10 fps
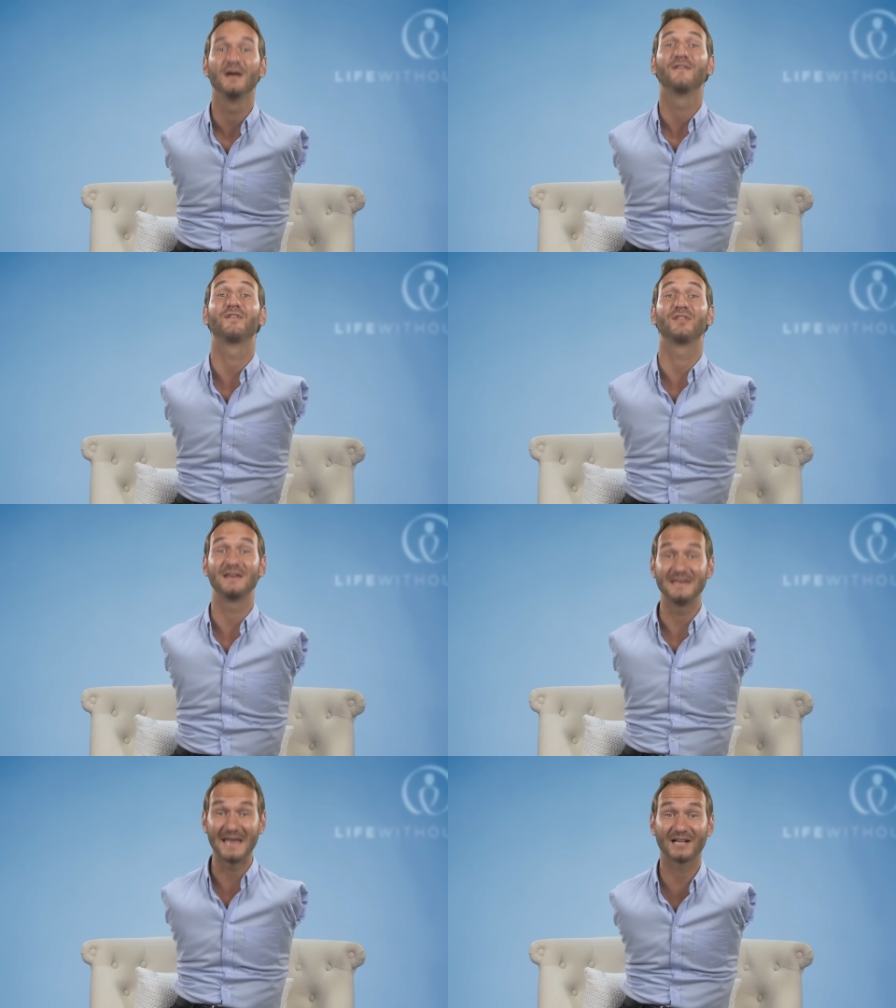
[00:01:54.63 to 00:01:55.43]
for the
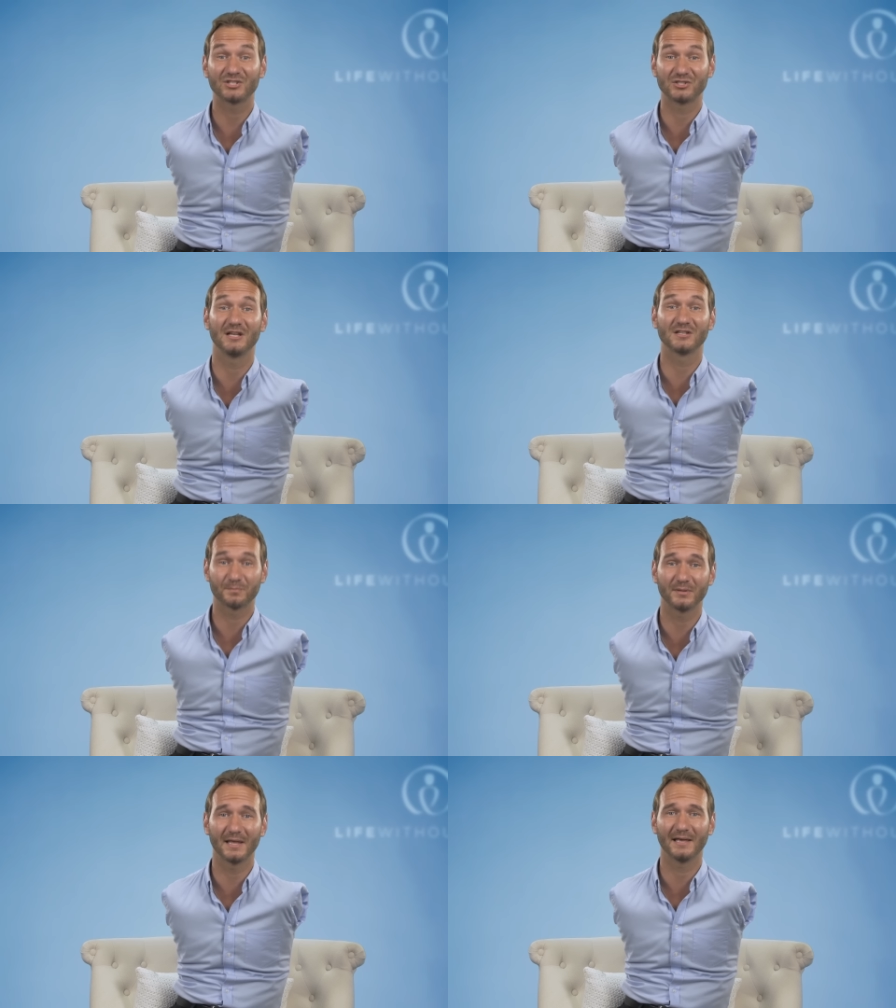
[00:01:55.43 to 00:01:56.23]
next year's
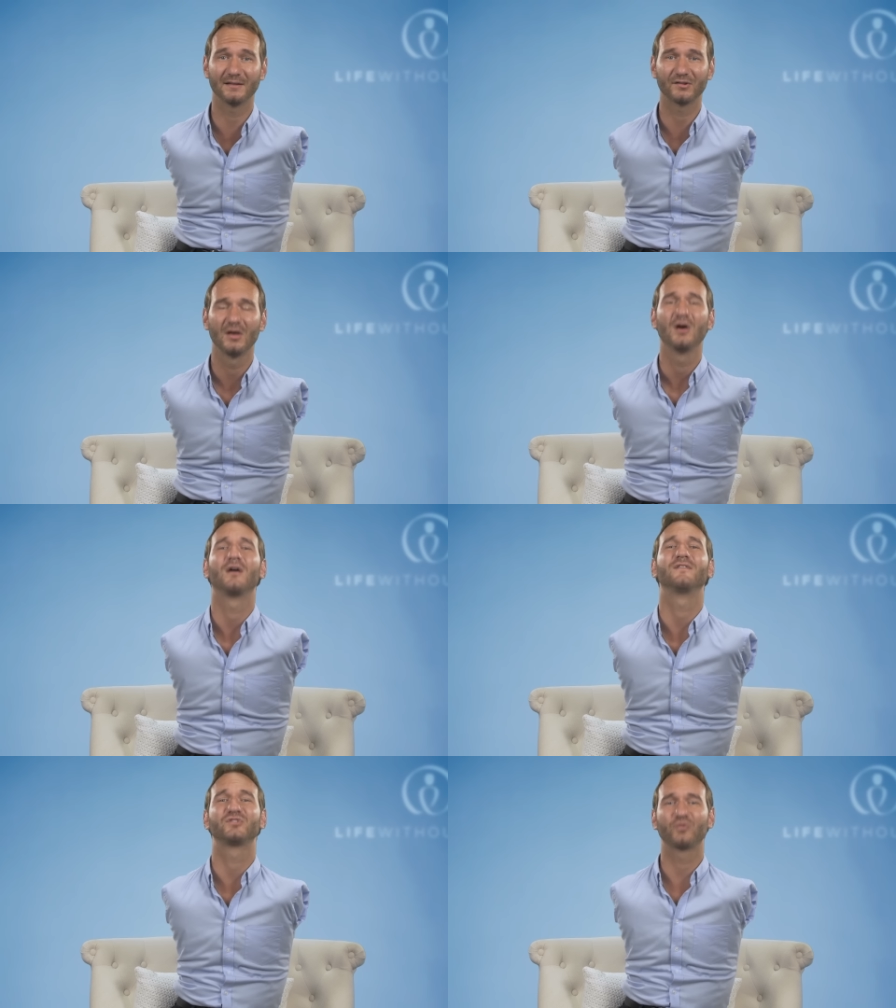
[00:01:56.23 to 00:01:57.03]
plans
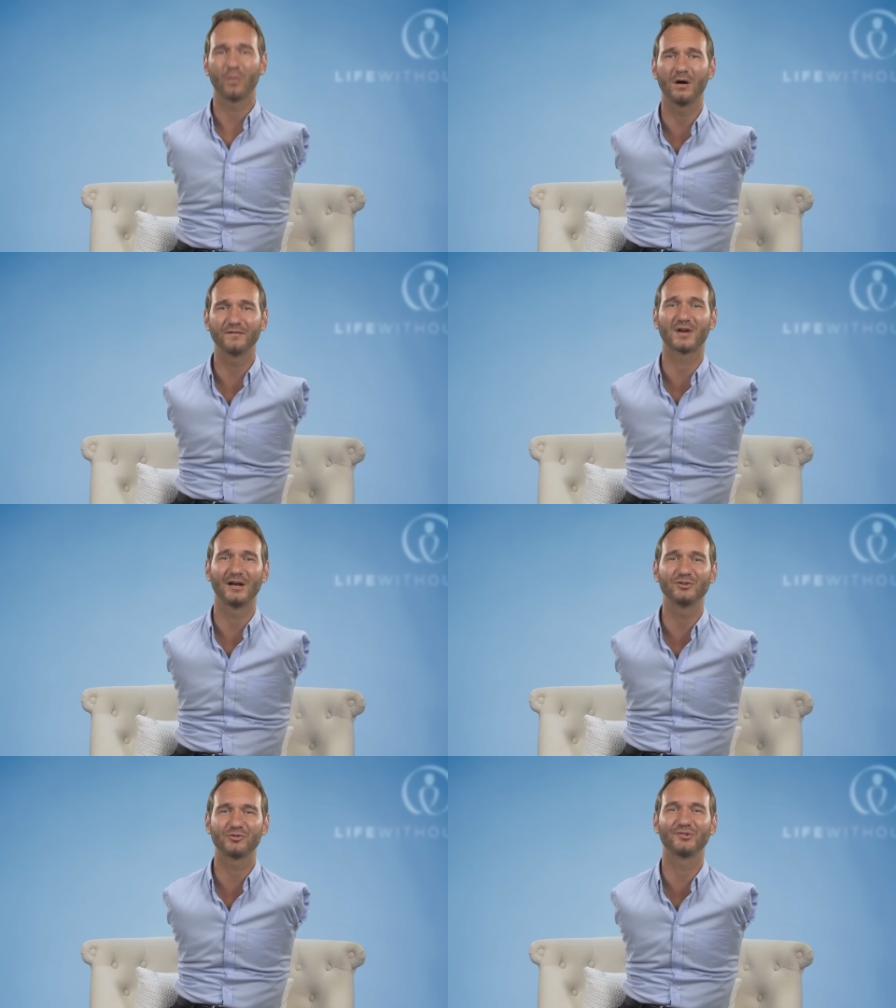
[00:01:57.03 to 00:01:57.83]
of 12
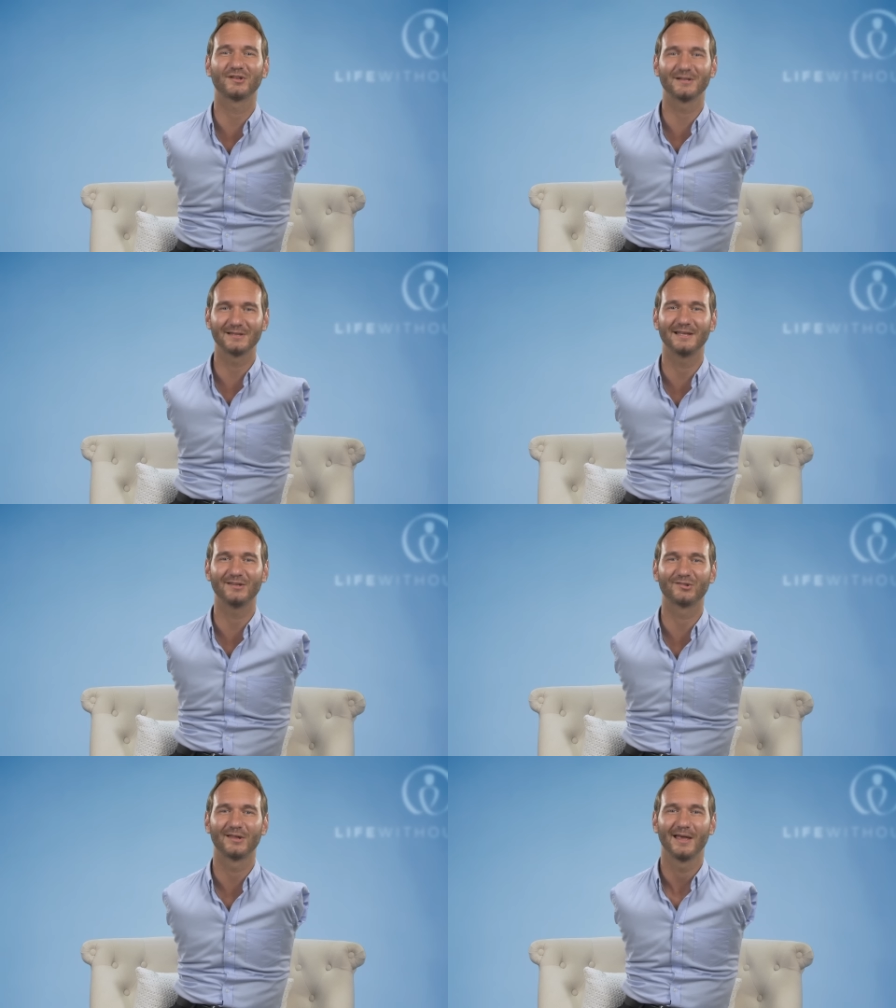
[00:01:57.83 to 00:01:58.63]
countries at
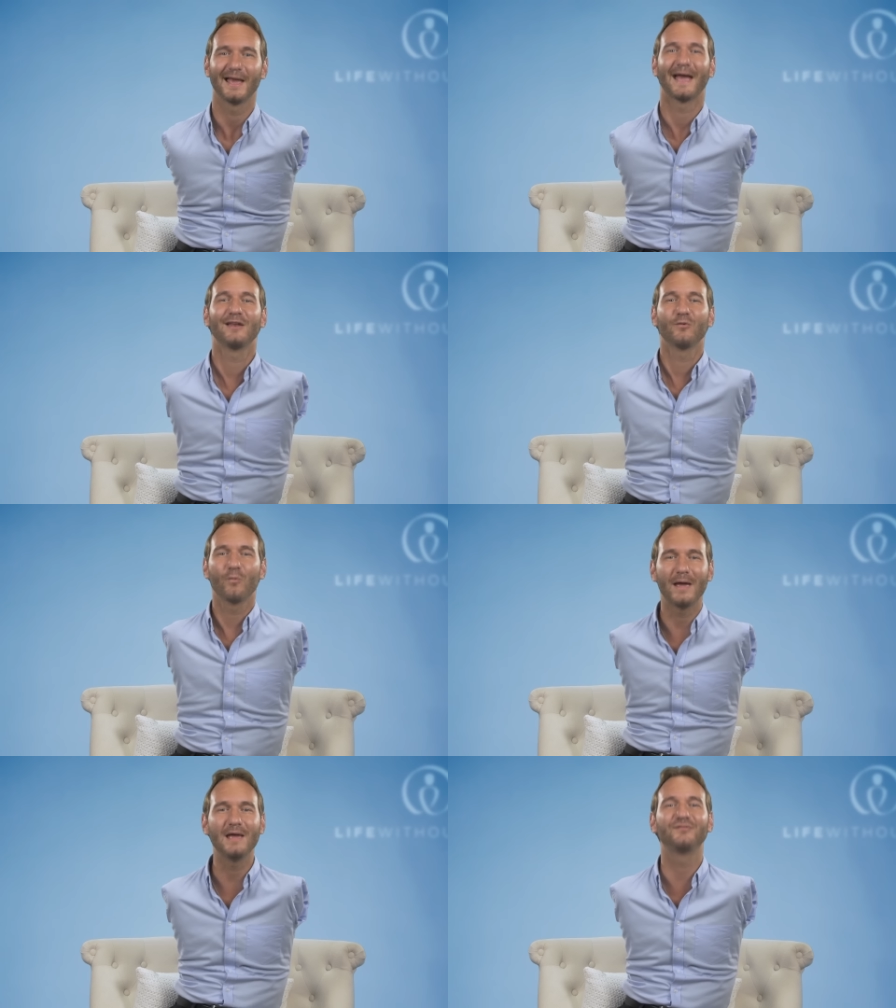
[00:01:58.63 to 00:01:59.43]
least and
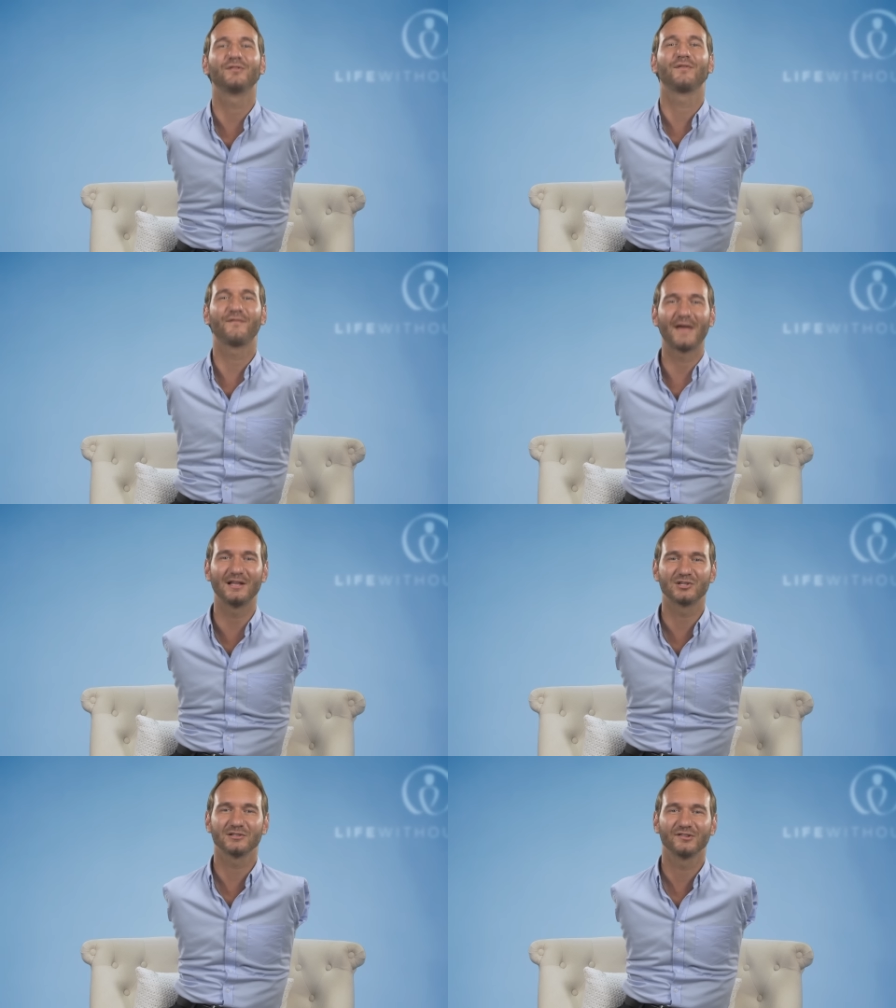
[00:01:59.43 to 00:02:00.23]
waves of
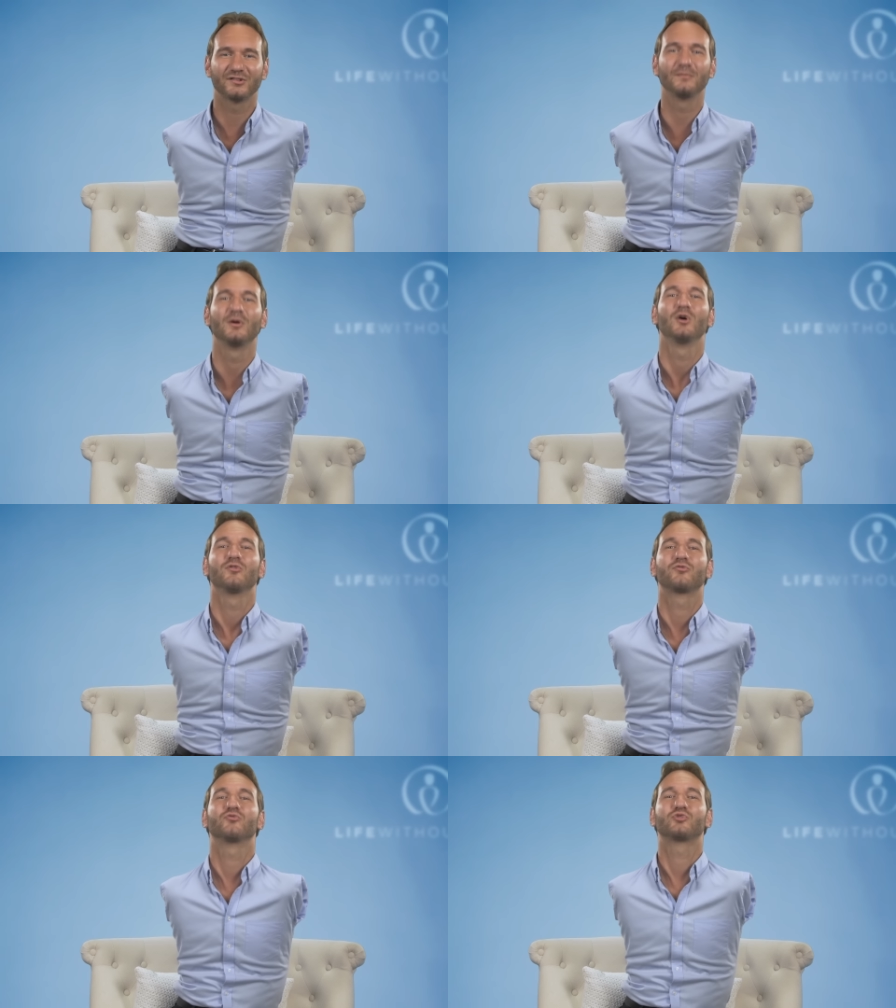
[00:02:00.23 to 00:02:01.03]
evangelism
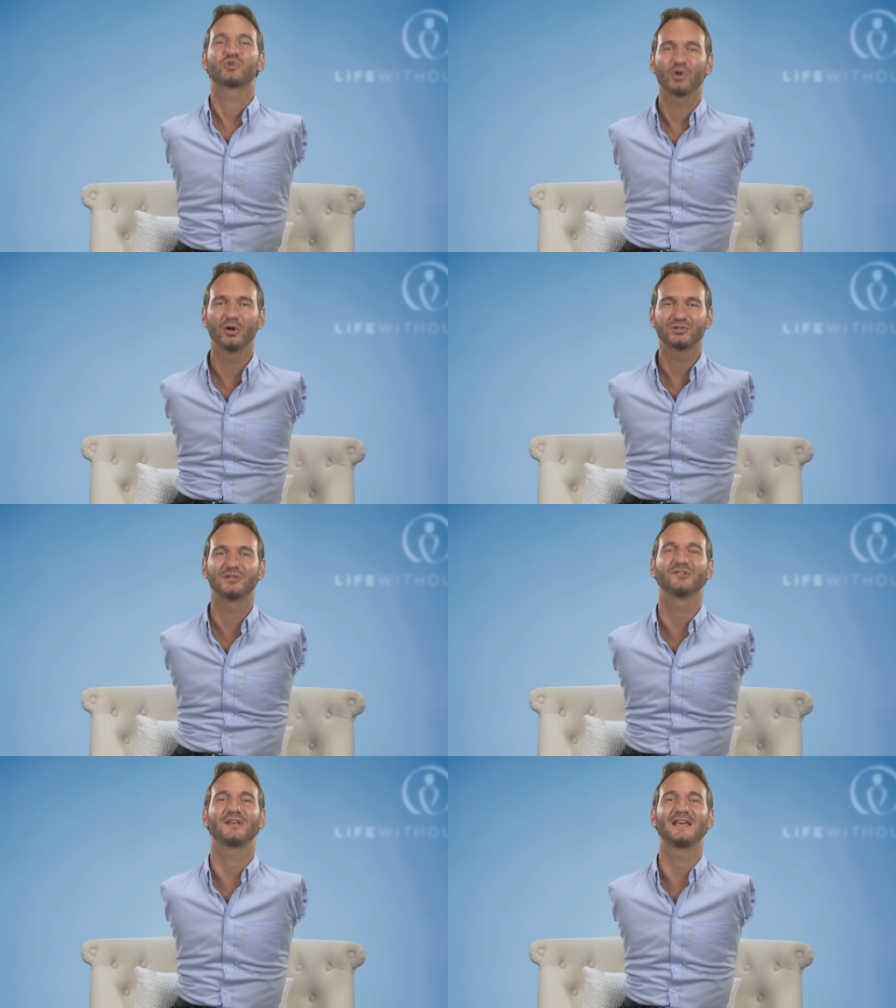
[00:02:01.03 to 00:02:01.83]
through
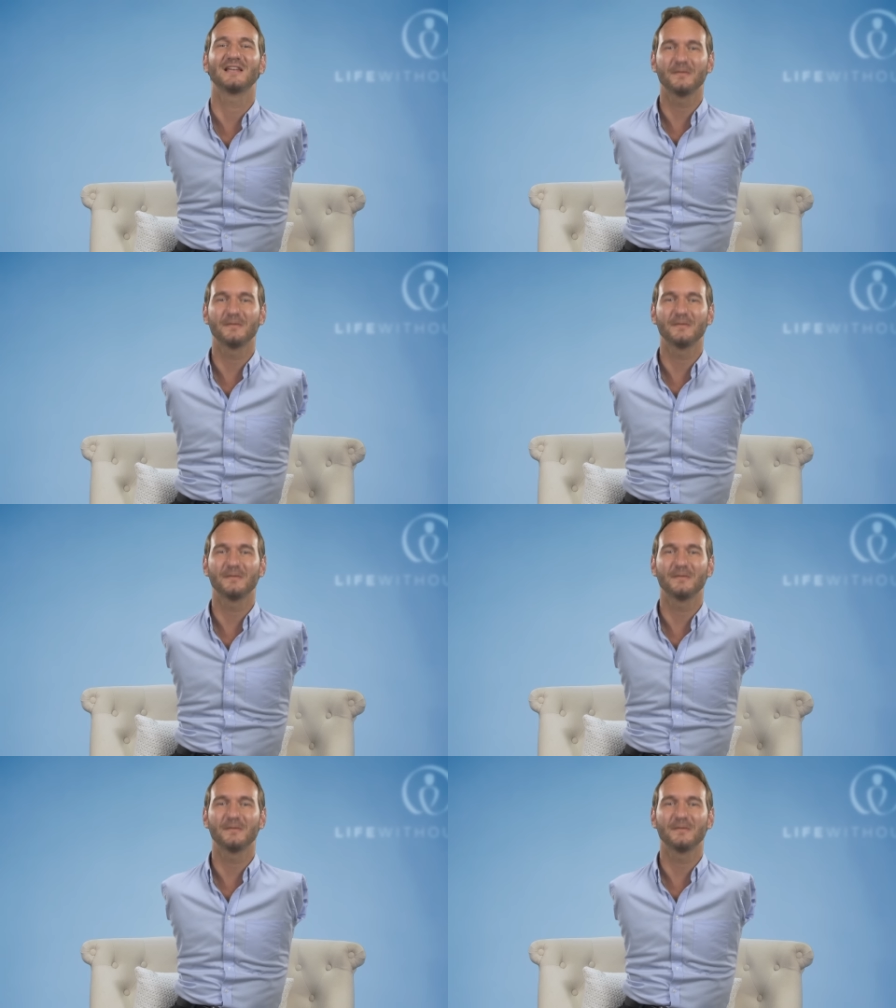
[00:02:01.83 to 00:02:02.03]
churches in